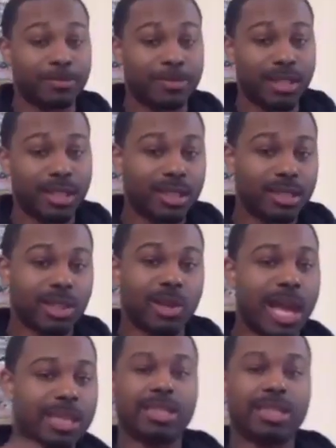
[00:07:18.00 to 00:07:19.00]
Yeah
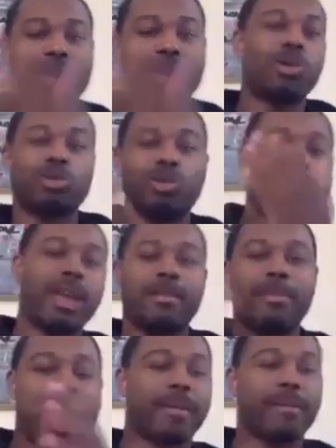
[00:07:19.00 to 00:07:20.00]
this goes yeah. way
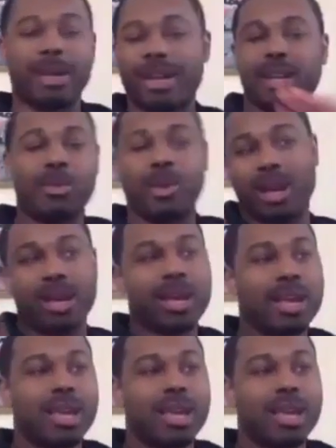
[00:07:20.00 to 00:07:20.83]
back, but anyway,